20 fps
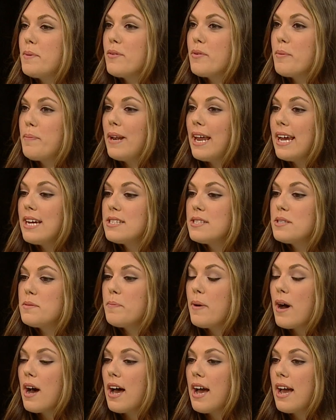
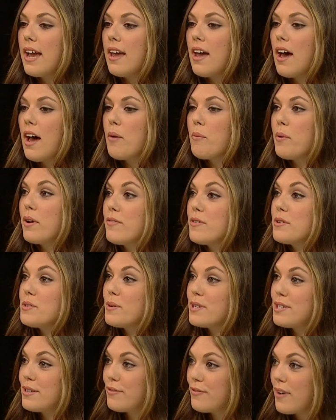replaced by one of the
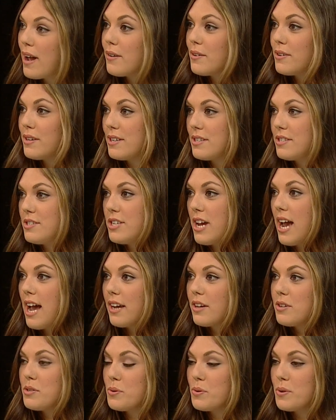Twitter founders,
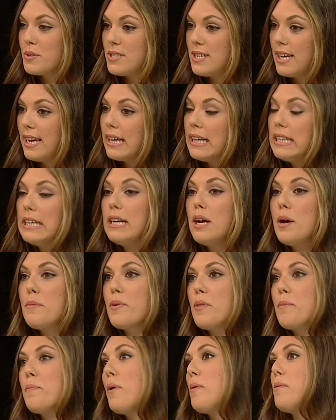Jack Dorsey. Yeah.
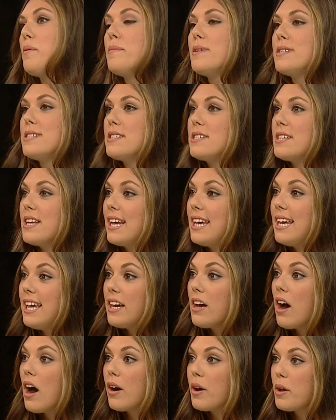But the problem is that
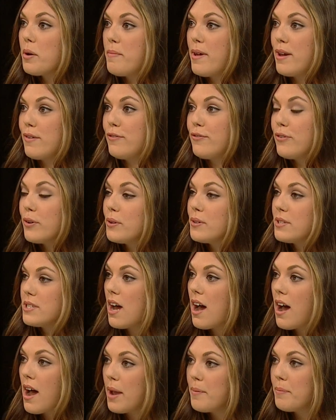he can't commit full
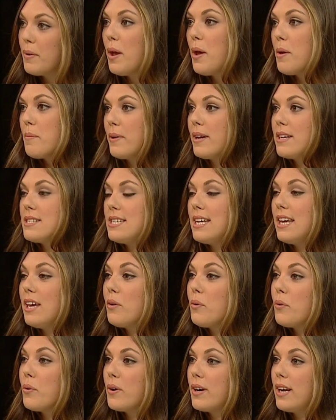time because
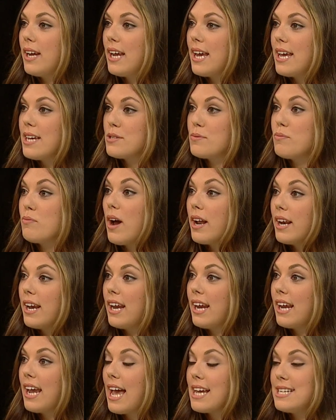he already is
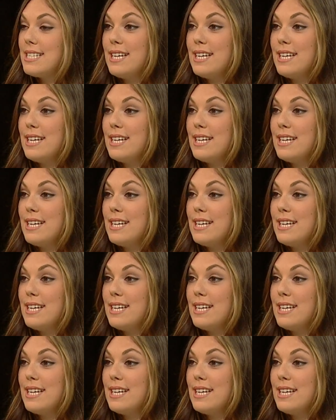running and he